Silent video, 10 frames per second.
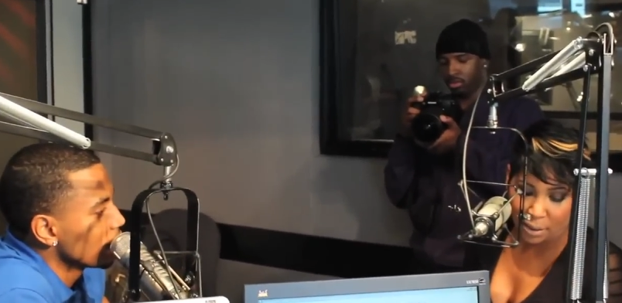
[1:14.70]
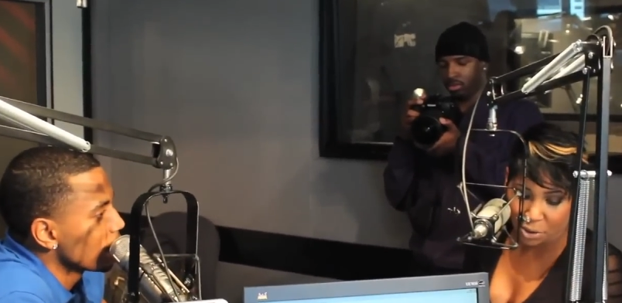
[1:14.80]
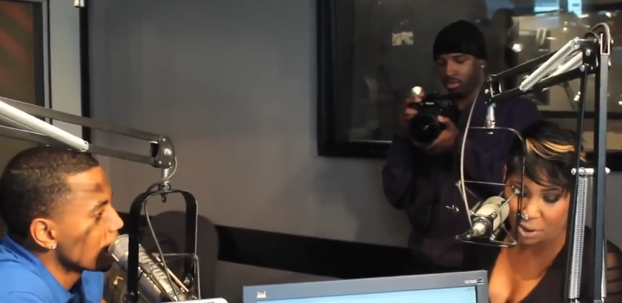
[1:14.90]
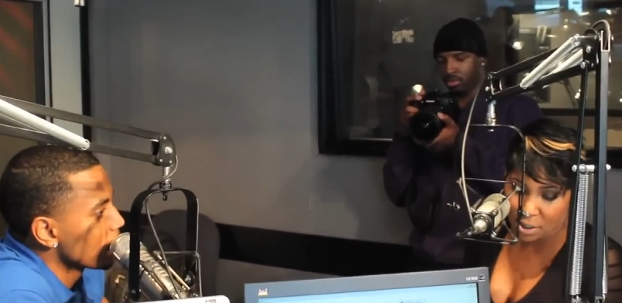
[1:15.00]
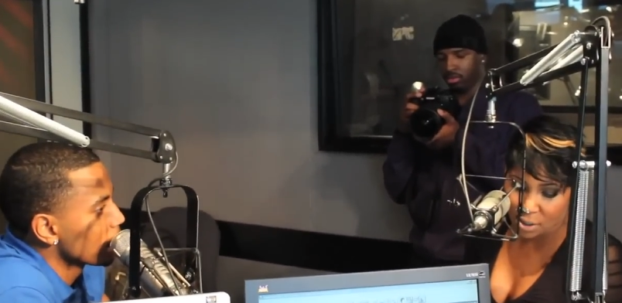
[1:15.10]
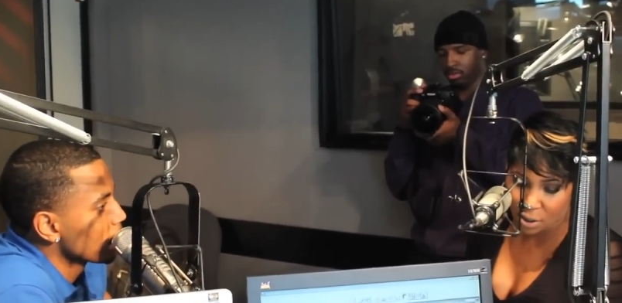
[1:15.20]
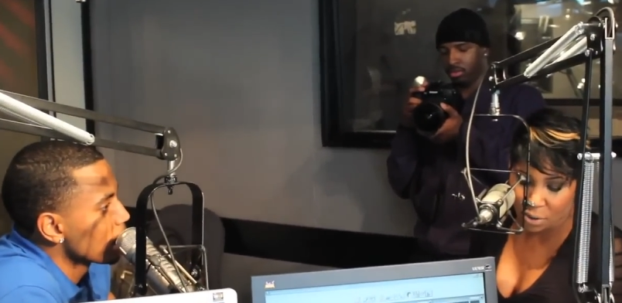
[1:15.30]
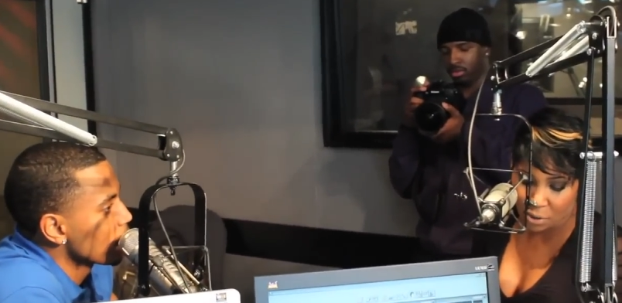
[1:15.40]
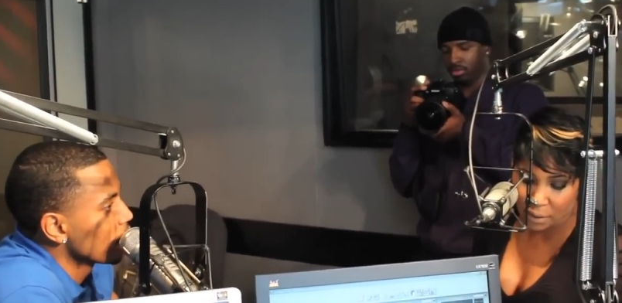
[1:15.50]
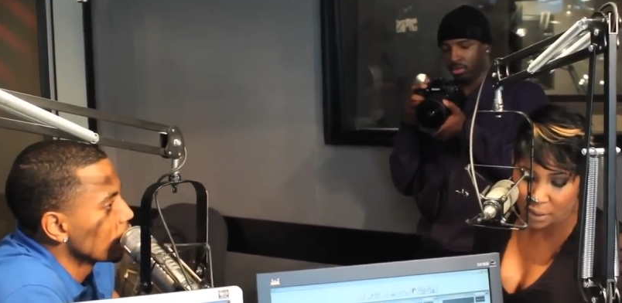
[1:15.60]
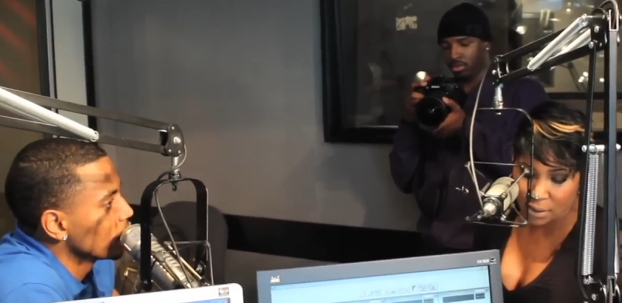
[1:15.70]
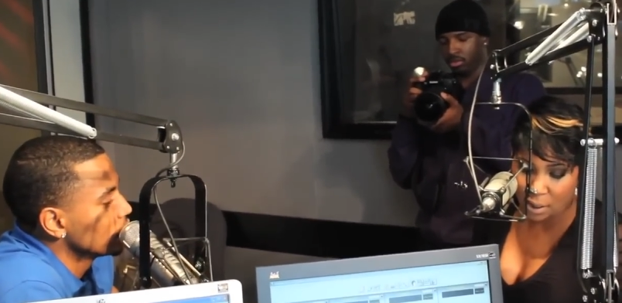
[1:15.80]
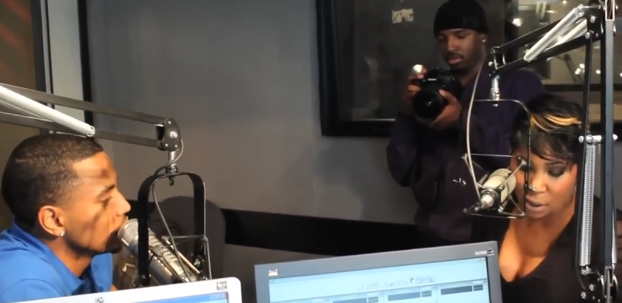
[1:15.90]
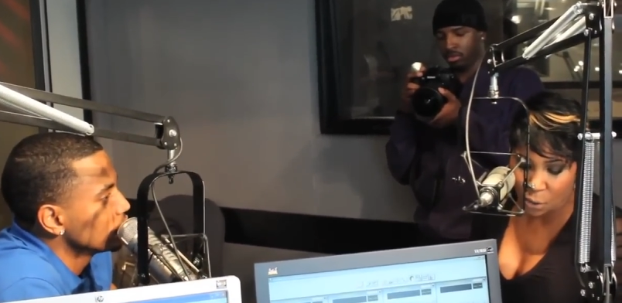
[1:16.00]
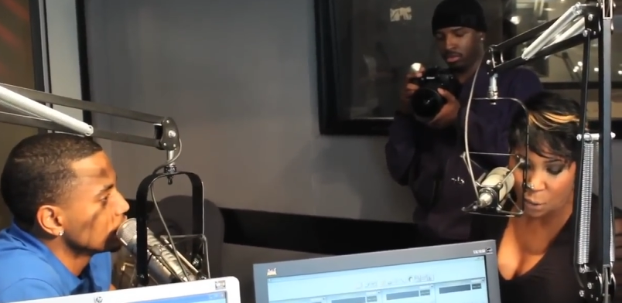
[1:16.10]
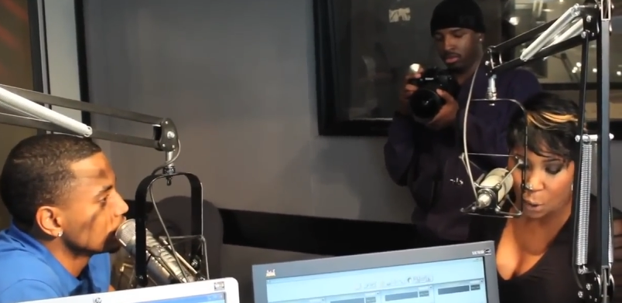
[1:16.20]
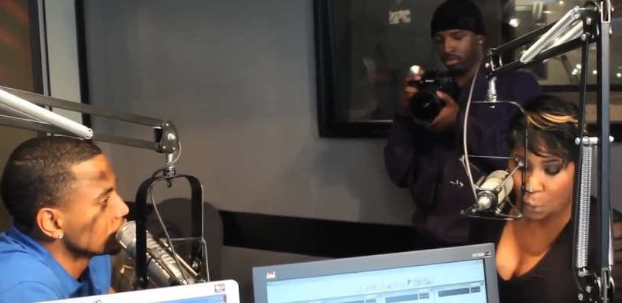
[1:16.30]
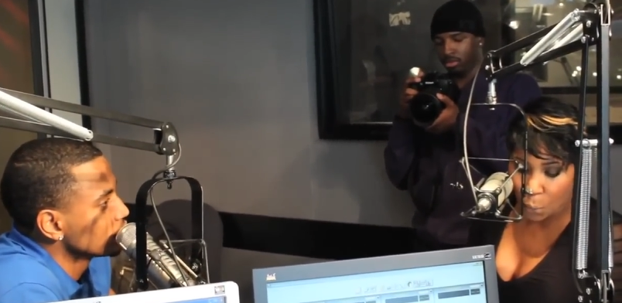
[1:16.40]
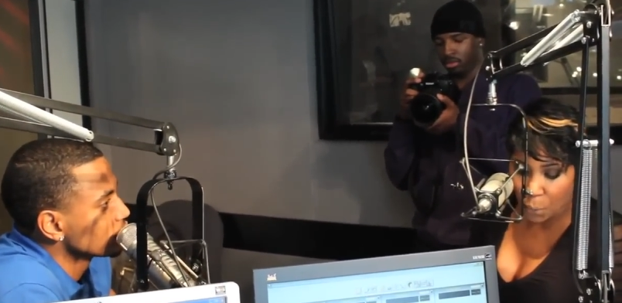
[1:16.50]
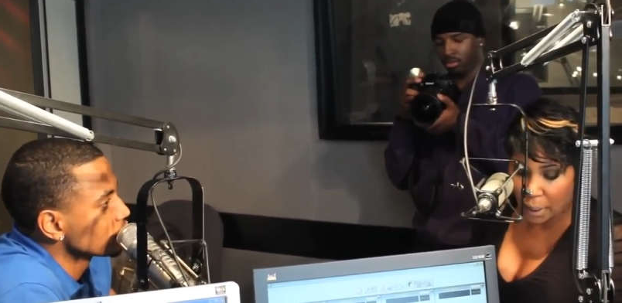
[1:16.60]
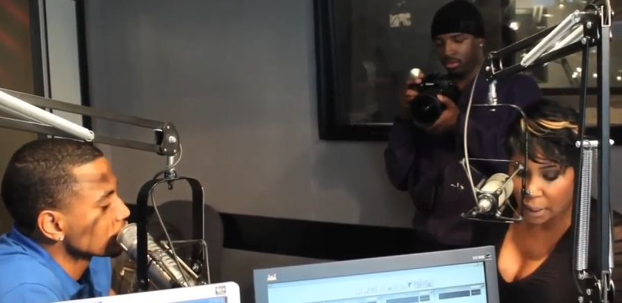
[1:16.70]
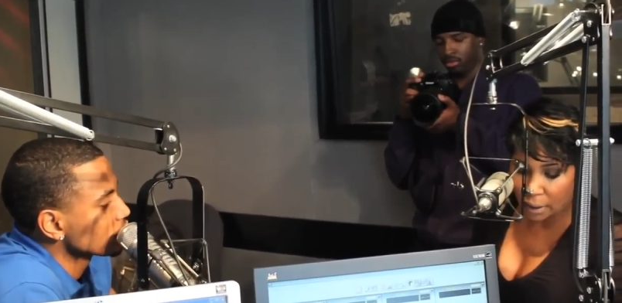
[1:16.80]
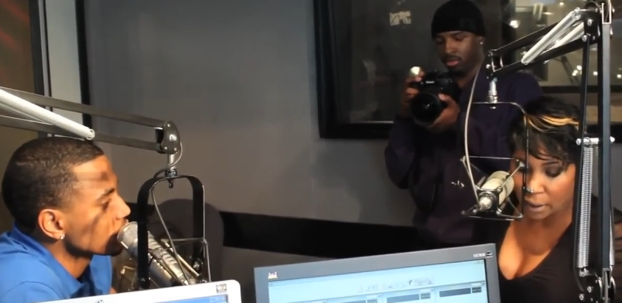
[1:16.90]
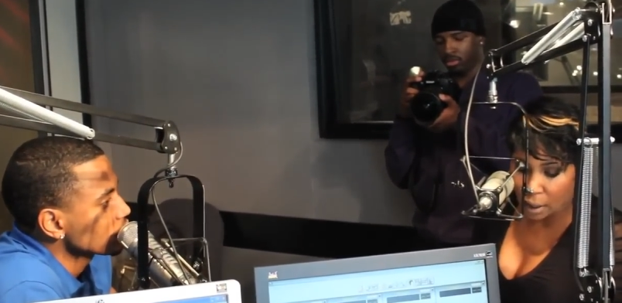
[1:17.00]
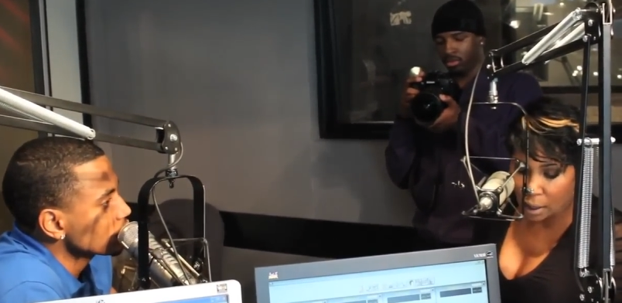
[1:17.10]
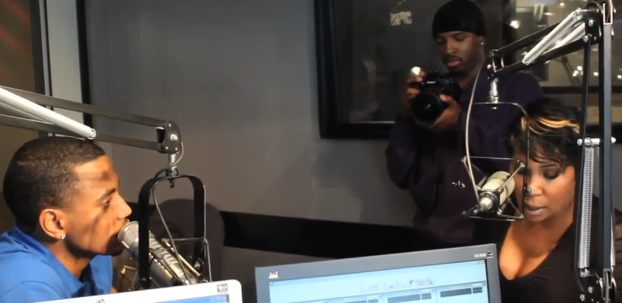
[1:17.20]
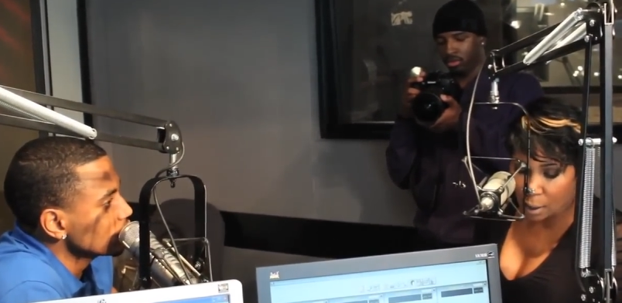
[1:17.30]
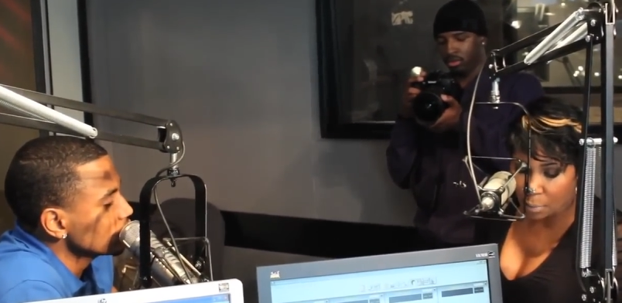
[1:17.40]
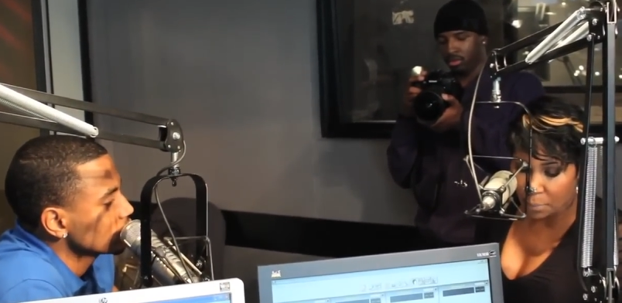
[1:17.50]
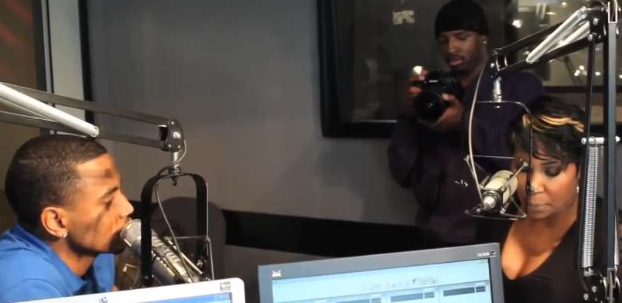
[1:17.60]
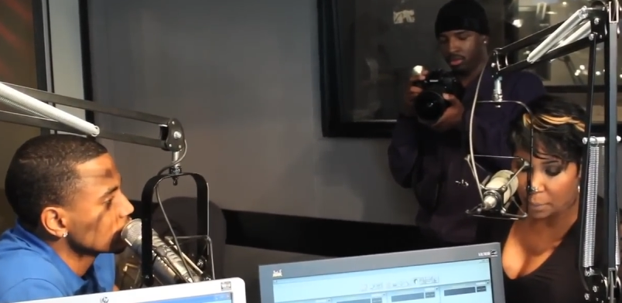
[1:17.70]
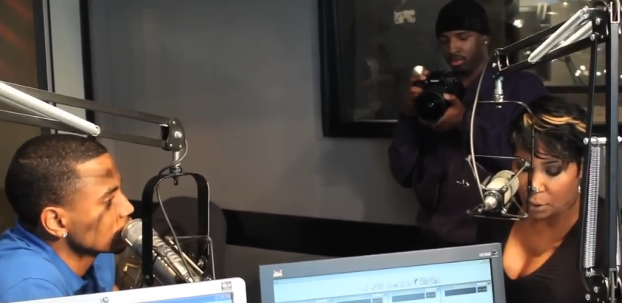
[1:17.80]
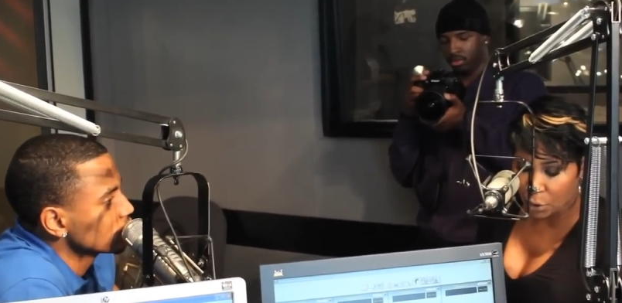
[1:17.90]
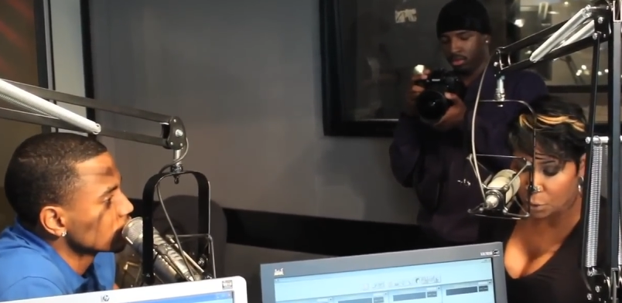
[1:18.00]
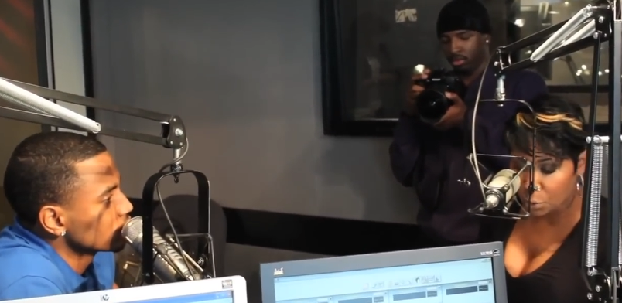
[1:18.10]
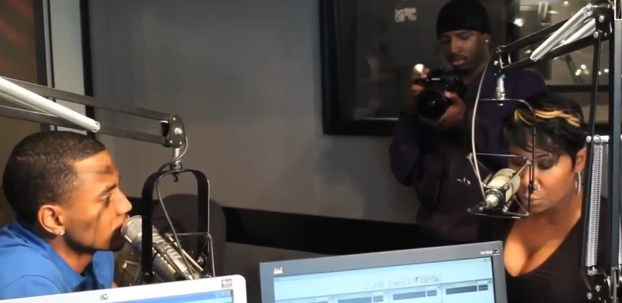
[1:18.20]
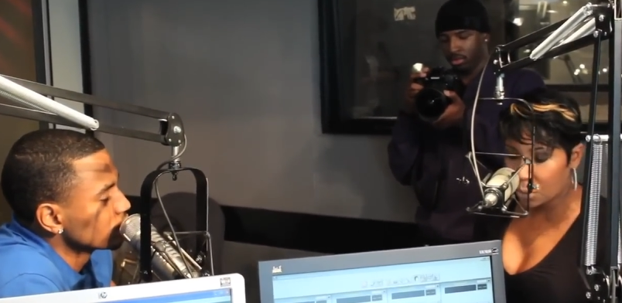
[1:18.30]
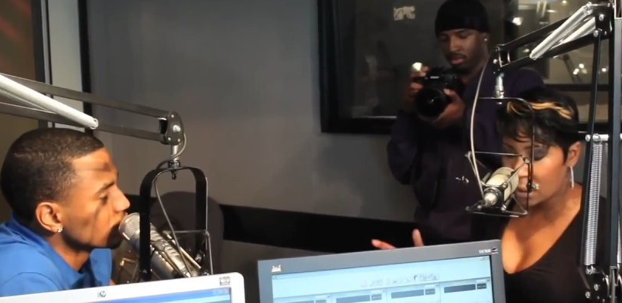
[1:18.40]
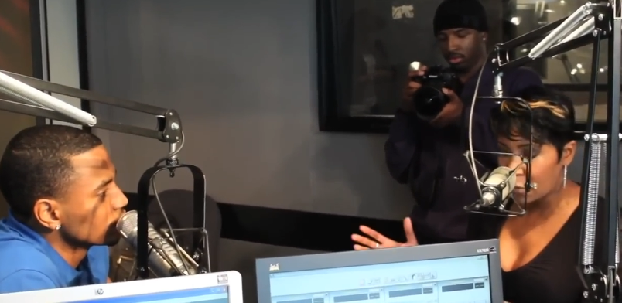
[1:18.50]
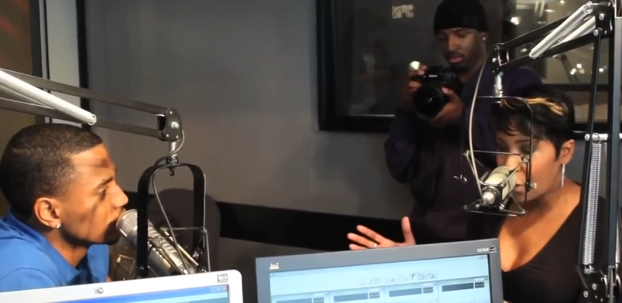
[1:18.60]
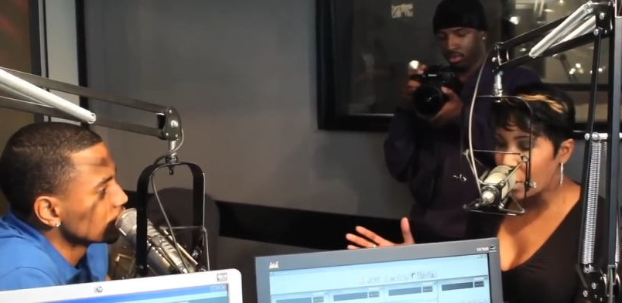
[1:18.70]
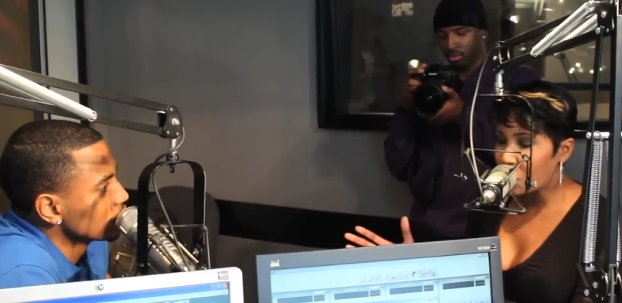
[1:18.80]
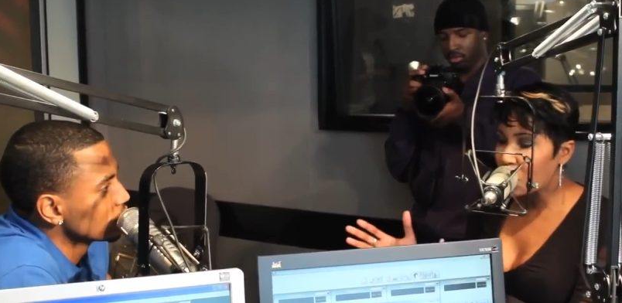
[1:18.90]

Speaker 1: that's true I so agree so when um, you, as far